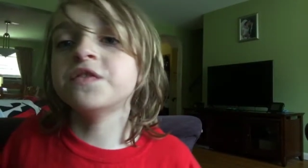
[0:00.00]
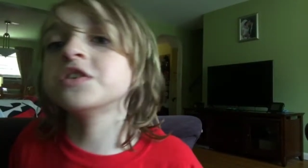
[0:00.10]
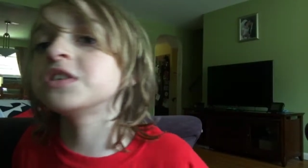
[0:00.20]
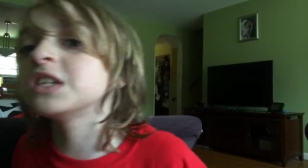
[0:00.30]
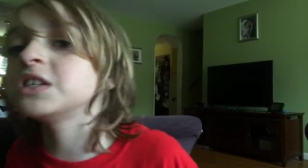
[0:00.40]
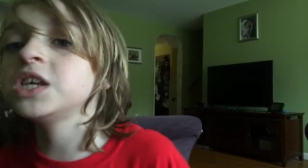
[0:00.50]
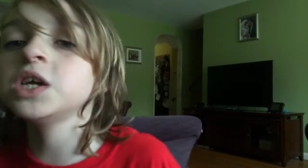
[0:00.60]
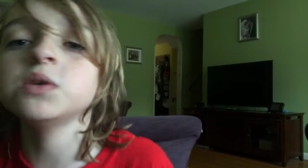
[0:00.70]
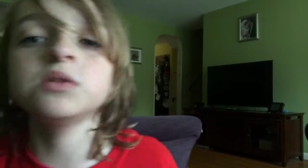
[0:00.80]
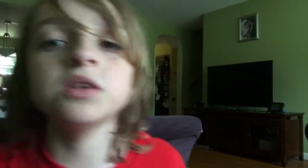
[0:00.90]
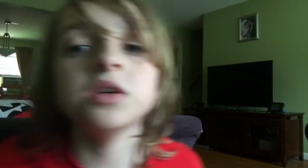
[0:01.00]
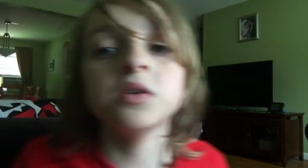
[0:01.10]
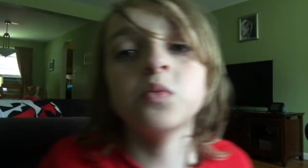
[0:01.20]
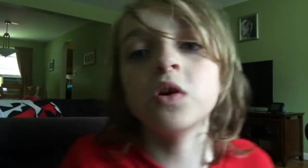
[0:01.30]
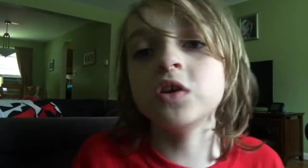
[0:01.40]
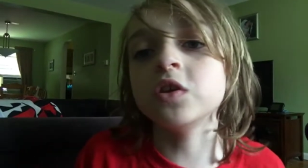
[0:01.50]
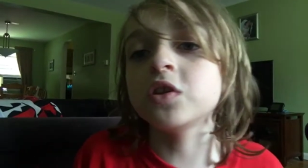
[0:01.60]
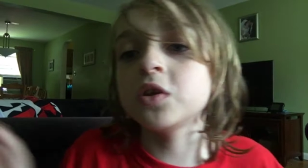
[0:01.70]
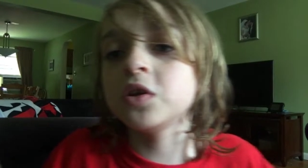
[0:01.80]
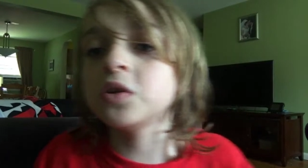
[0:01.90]
versus YouTube. Well,
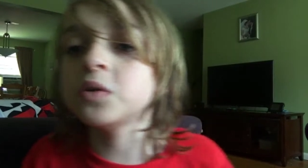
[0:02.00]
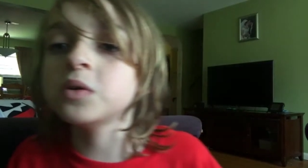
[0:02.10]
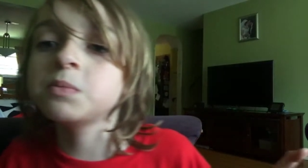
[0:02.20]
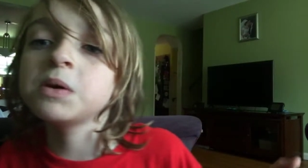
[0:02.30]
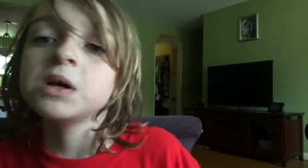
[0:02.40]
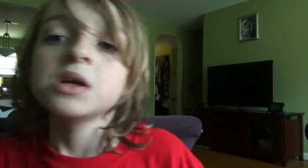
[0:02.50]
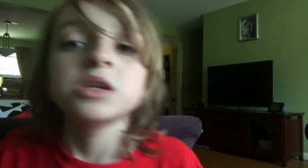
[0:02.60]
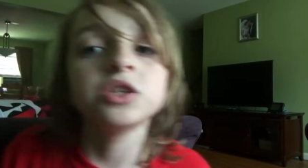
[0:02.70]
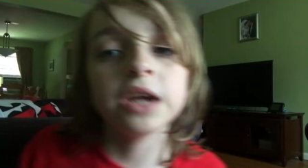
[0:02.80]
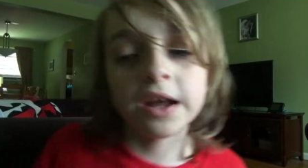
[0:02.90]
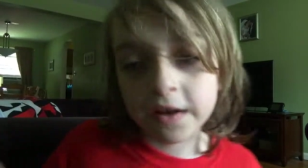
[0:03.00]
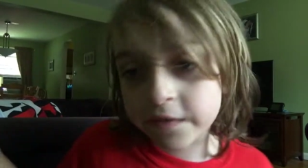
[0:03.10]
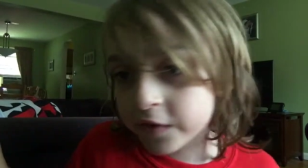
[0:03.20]
YouTube channel